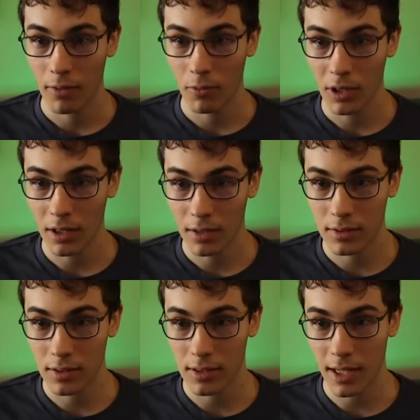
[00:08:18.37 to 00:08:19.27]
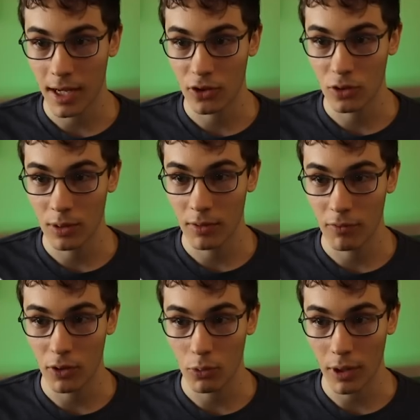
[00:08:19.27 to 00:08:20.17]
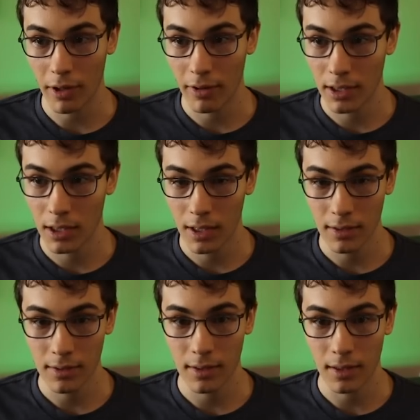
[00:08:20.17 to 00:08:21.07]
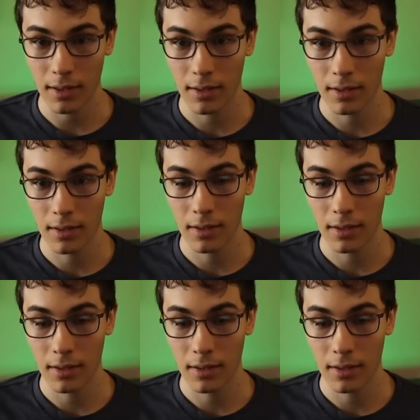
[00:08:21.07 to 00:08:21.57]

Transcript: Redux is actually view layer agnostic.